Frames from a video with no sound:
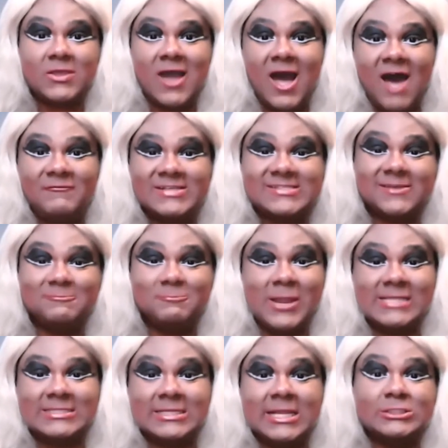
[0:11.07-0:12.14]
the office of
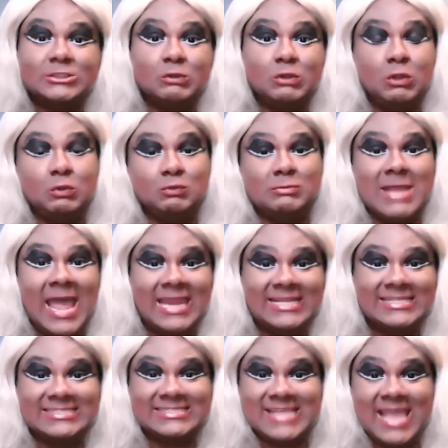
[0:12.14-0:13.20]
President to the
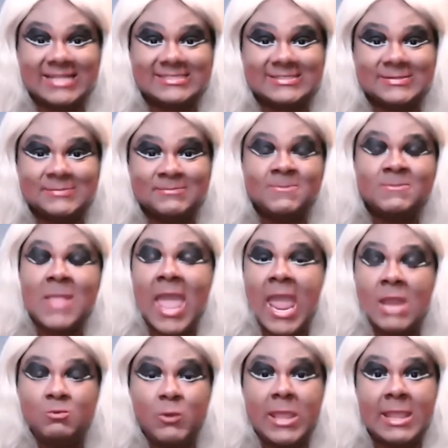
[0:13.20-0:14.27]
United States
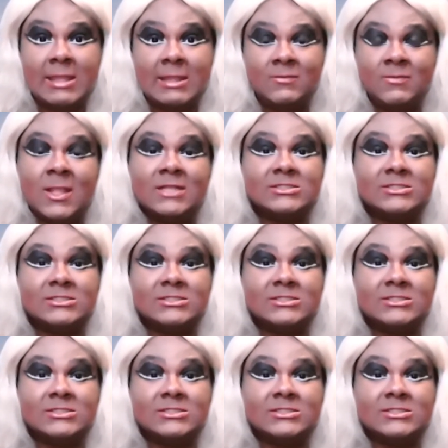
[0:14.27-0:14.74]
and will,